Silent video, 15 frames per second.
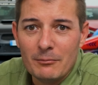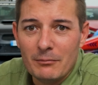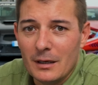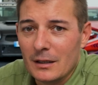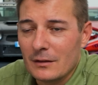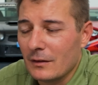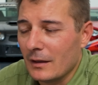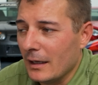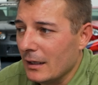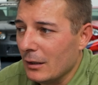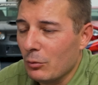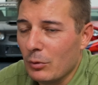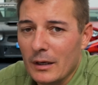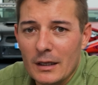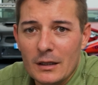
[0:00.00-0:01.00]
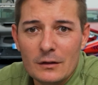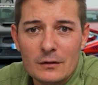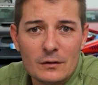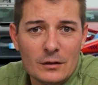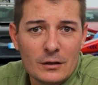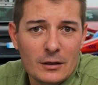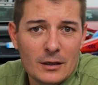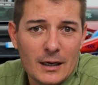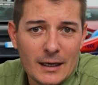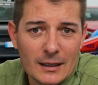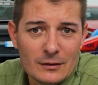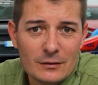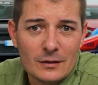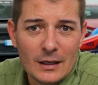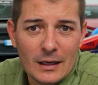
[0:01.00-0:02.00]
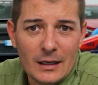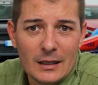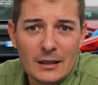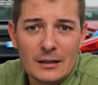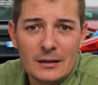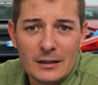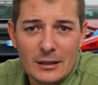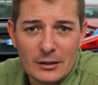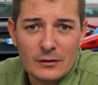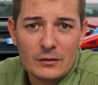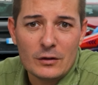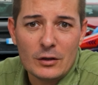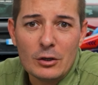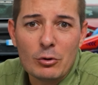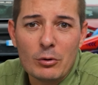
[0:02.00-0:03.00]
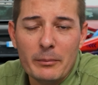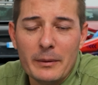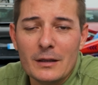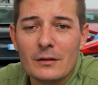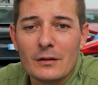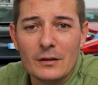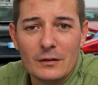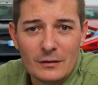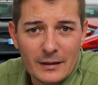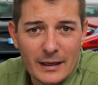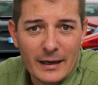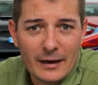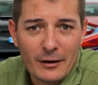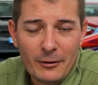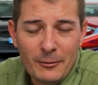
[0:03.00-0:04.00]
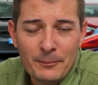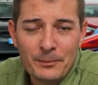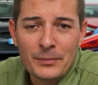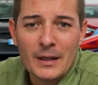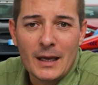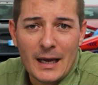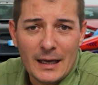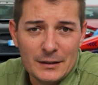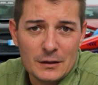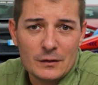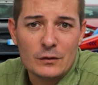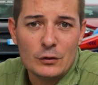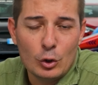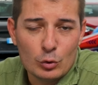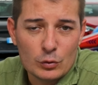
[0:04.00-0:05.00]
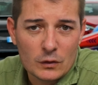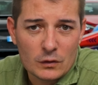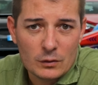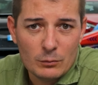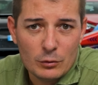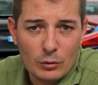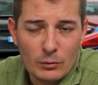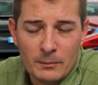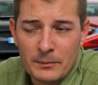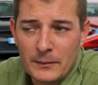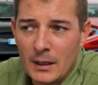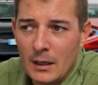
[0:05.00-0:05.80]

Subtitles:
But anyways, I say there is increment is there, and it's noticeable.